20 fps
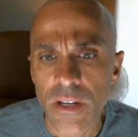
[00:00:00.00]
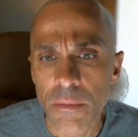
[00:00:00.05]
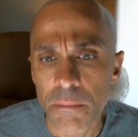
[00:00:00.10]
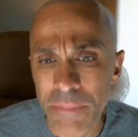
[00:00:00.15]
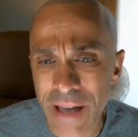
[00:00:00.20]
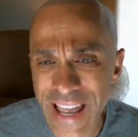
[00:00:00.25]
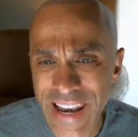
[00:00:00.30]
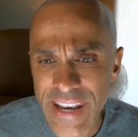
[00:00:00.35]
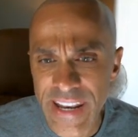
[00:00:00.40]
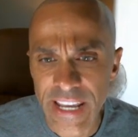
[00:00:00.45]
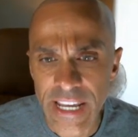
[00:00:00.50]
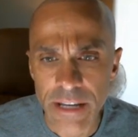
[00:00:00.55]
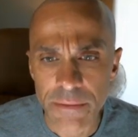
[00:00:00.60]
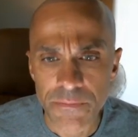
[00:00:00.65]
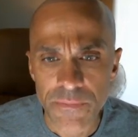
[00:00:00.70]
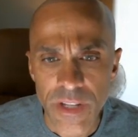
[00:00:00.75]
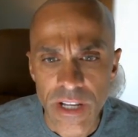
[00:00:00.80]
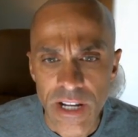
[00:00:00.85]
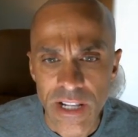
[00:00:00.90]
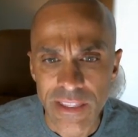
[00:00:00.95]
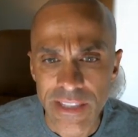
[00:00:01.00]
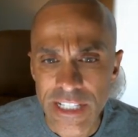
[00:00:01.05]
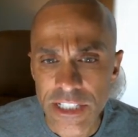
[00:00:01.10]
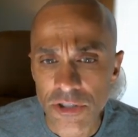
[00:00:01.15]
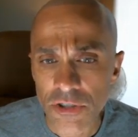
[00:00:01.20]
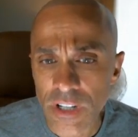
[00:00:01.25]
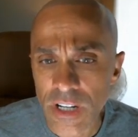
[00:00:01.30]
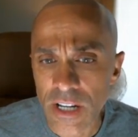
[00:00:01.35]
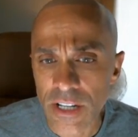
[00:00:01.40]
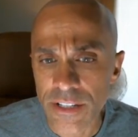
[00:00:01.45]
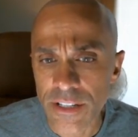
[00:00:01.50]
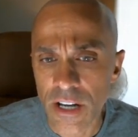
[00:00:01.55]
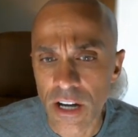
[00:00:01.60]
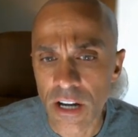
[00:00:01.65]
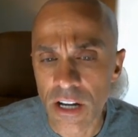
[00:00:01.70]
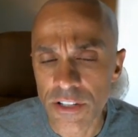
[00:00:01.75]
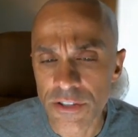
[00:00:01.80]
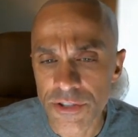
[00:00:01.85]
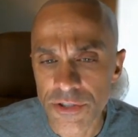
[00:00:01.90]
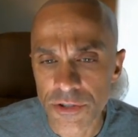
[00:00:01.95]
pen name. Let's look out
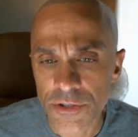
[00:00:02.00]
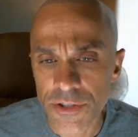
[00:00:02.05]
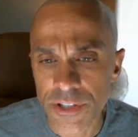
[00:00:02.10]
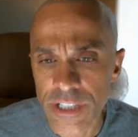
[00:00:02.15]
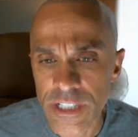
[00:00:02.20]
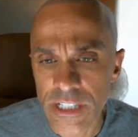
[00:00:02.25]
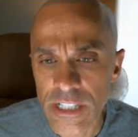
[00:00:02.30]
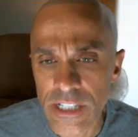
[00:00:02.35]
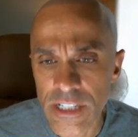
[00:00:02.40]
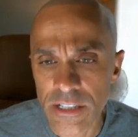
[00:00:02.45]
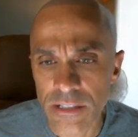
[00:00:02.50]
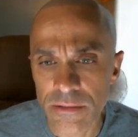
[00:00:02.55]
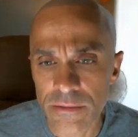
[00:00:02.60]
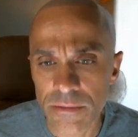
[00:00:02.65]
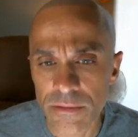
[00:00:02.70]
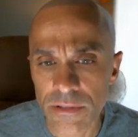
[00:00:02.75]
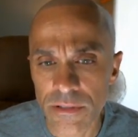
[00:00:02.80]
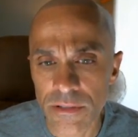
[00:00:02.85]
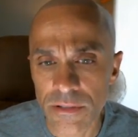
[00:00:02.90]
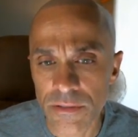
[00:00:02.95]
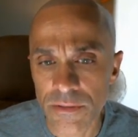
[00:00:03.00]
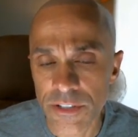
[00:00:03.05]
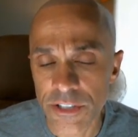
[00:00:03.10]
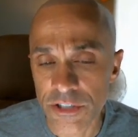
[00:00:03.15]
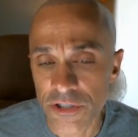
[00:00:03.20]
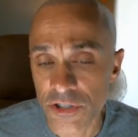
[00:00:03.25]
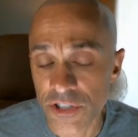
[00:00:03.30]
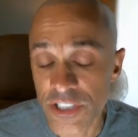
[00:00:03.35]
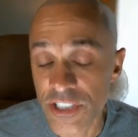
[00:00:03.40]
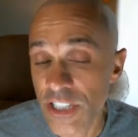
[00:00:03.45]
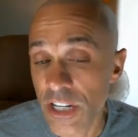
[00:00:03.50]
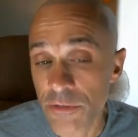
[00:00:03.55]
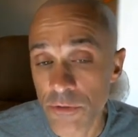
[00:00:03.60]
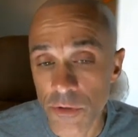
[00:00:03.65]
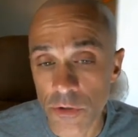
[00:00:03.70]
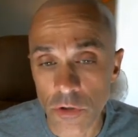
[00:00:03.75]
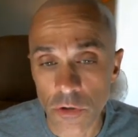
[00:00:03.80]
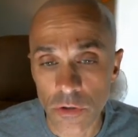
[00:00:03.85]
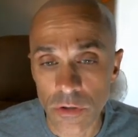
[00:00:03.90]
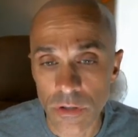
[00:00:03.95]
under the there's
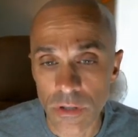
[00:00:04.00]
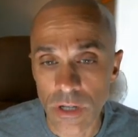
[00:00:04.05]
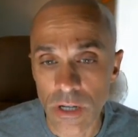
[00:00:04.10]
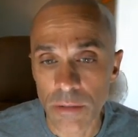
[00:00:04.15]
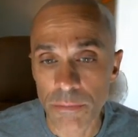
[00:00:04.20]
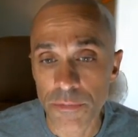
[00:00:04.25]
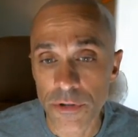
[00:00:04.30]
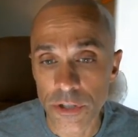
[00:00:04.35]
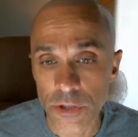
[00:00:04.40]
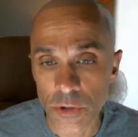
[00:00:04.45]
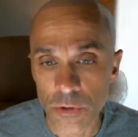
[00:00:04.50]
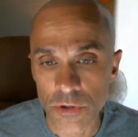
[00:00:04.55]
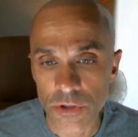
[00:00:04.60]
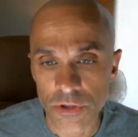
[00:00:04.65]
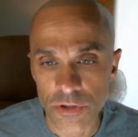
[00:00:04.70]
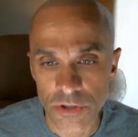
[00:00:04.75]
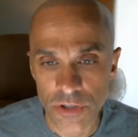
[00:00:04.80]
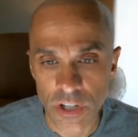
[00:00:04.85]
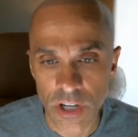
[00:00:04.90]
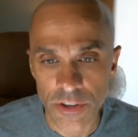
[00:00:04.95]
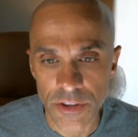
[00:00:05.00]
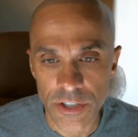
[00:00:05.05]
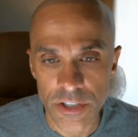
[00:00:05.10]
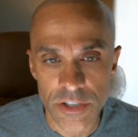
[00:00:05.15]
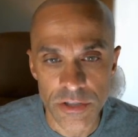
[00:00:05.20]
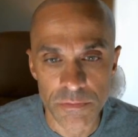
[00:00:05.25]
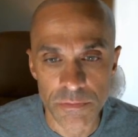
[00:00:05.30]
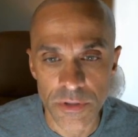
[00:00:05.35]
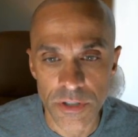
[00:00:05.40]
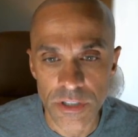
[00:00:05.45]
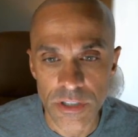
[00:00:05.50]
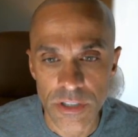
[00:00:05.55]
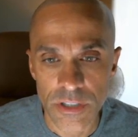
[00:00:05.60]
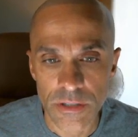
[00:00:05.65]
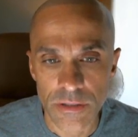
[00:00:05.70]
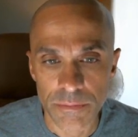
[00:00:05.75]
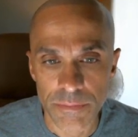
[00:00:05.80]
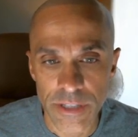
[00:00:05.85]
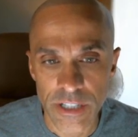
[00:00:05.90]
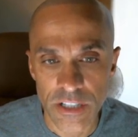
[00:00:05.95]
several producers on this
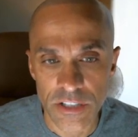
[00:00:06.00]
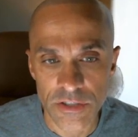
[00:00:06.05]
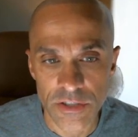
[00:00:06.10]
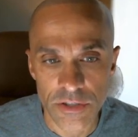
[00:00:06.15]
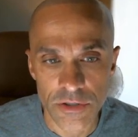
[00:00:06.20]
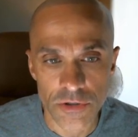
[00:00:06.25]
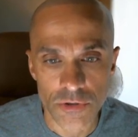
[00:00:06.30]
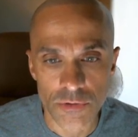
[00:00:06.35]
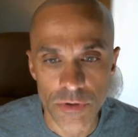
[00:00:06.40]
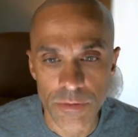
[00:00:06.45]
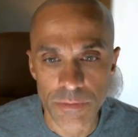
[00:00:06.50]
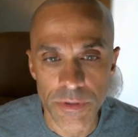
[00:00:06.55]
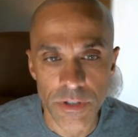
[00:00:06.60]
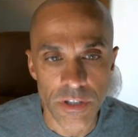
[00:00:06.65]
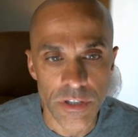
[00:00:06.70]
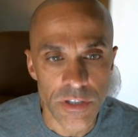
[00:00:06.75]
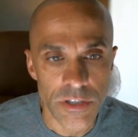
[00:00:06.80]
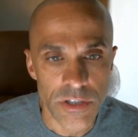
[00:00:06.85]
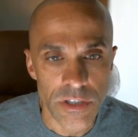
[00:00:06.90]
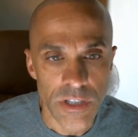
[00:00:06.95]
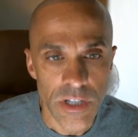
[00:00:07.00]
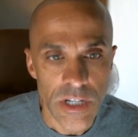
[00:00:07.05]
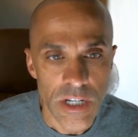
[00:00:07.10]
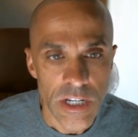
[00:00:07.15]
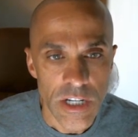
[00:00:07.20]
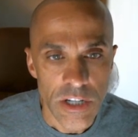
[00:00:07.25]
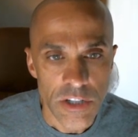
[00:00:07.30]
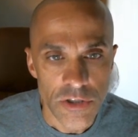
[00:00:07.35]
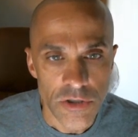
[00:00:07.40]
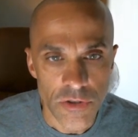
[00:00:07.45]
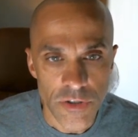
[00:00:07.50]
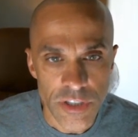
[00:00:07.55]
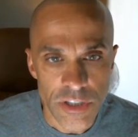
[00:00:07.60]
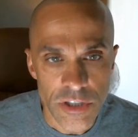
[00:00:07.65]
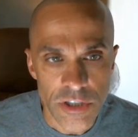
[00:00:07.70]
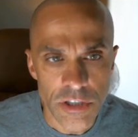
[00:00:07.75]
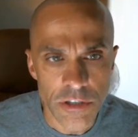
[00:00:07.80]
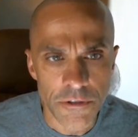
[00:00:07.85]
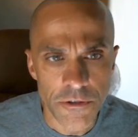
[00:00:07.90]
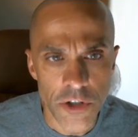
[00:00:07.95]
book, because there's 3 books. So this
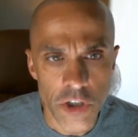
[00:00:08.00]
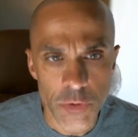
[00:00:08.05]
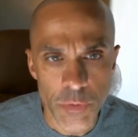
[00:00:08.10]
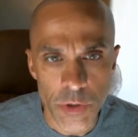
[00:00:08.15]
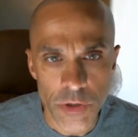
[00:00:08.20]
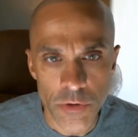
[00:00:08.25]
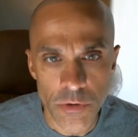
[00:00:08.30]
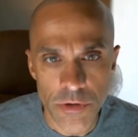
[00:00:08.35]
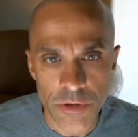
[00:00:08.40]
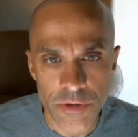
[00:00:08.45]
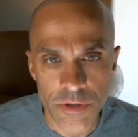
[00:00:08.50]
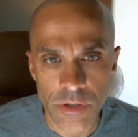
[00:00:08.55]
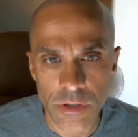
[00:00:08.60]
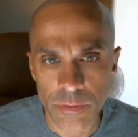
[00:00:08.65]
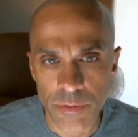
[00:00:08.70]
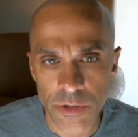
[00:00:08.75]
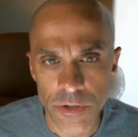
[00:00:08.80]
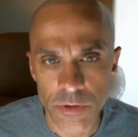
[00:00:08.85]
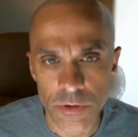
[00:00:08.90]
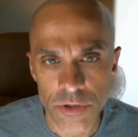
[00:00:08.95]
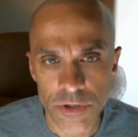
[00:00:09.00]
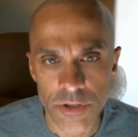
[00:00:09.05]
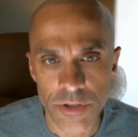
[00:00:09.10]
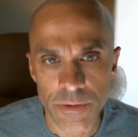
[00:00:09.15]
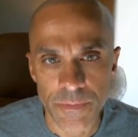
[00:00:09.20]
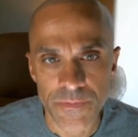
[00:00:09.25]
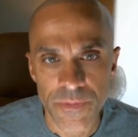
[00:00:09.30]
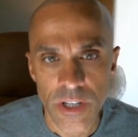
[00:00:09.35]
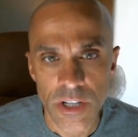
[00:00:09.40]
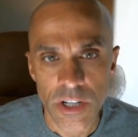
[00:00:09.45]
is the first producer,